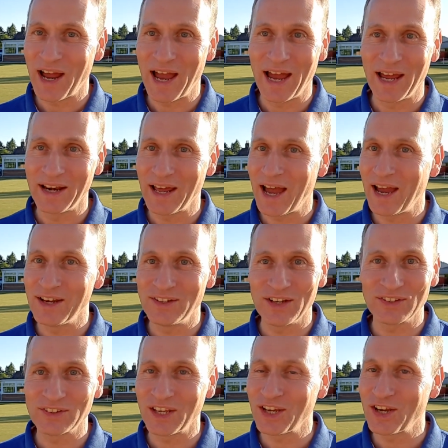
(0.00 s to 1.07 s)
And I
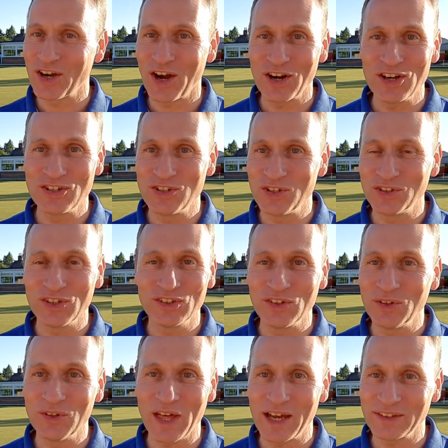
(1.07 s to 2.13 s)
just encourage you to
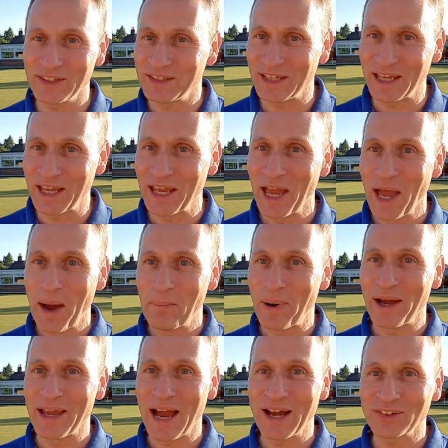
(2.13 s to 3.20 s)
do that today
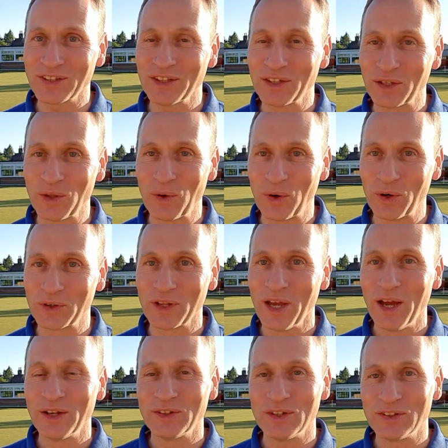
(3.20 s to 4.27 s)
by asking the Lord
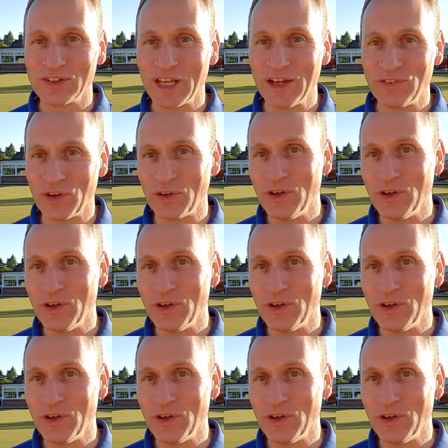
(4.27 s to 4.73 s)
to save you.